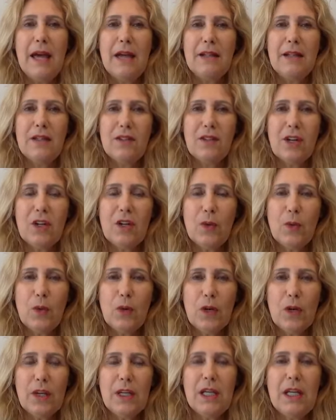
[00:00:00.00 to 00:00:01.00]
and start
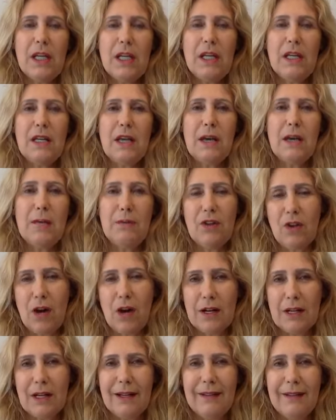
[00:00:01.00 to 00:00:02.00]
working
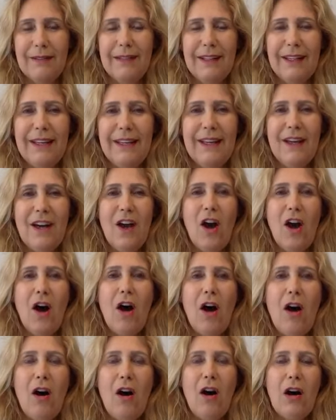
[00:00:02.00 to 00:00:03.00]
methodically
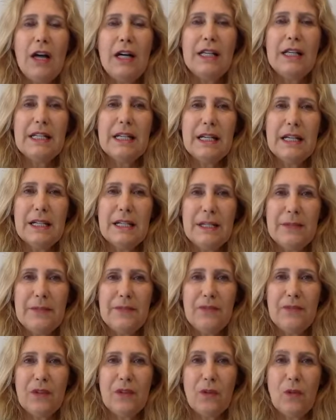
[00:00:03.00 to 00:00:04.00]

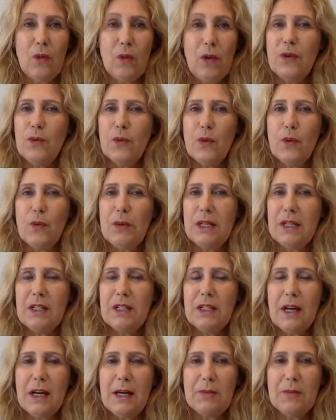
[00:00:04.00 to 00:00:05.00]
on one room at a
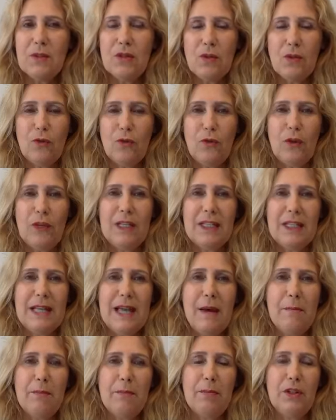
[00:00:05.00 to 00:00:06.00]
time. So for
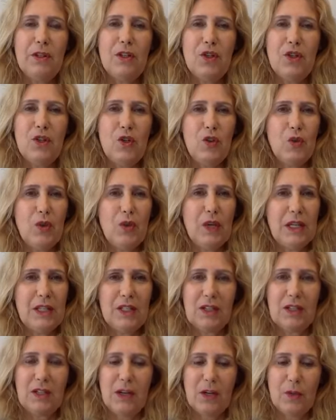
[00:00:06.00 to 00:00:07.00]
example, you can
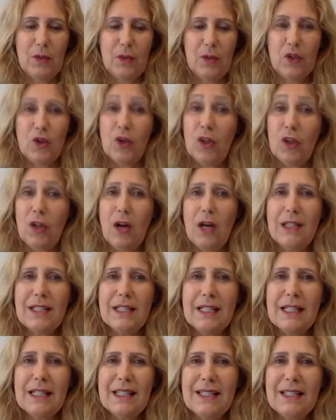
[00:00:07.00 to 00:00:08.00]
start with your
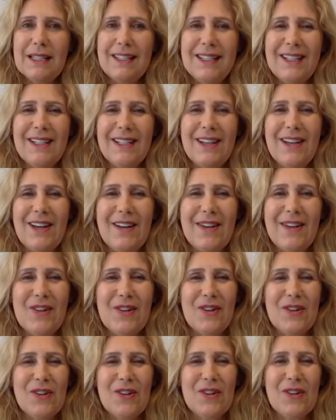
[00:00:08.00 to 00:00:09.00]
closets,
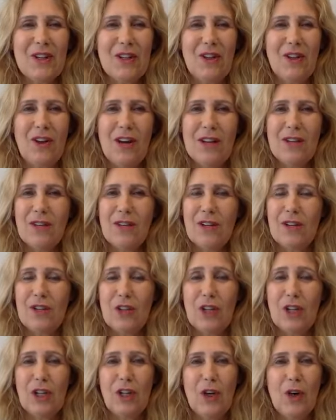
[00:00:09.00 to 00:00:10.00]
declutter
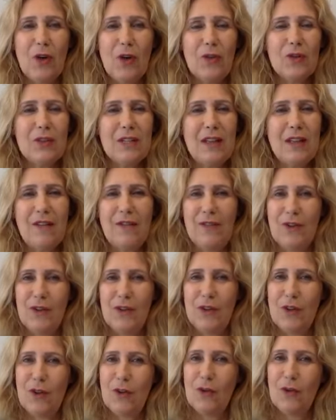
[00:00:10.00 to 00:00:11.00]
the clothes if
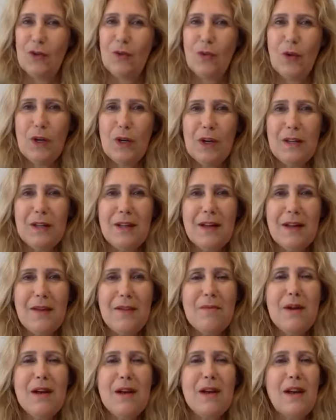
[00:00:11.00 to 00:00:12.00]
you don't wear
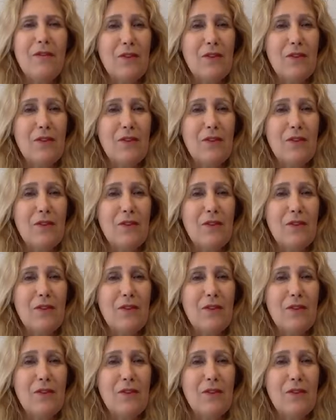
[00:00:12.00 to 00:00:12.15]
them.